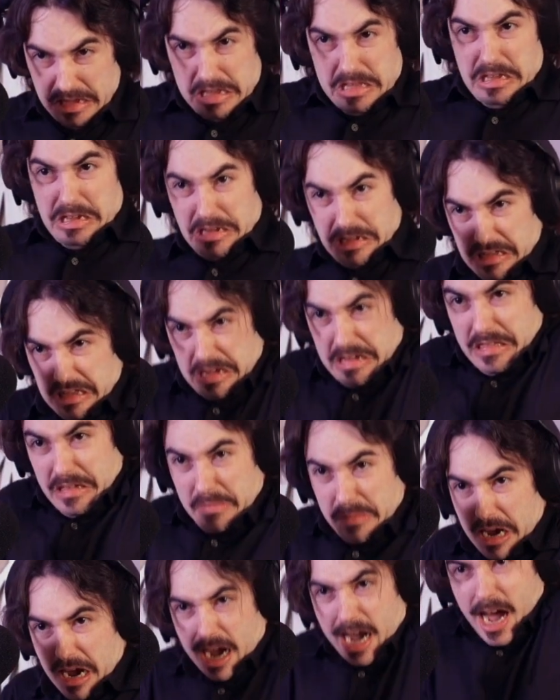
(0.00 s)
just see
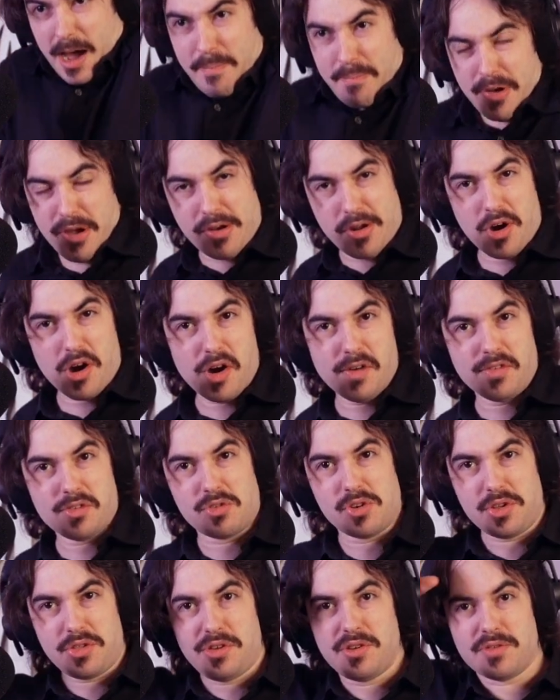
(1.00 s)
them hopping over
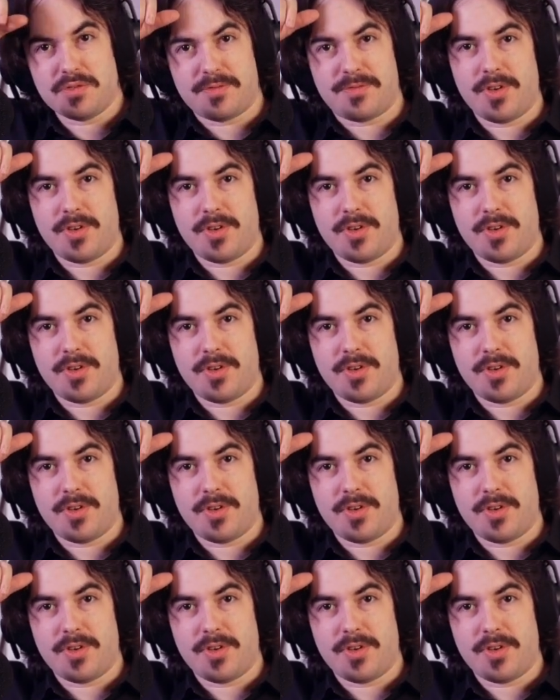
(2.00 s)
with your...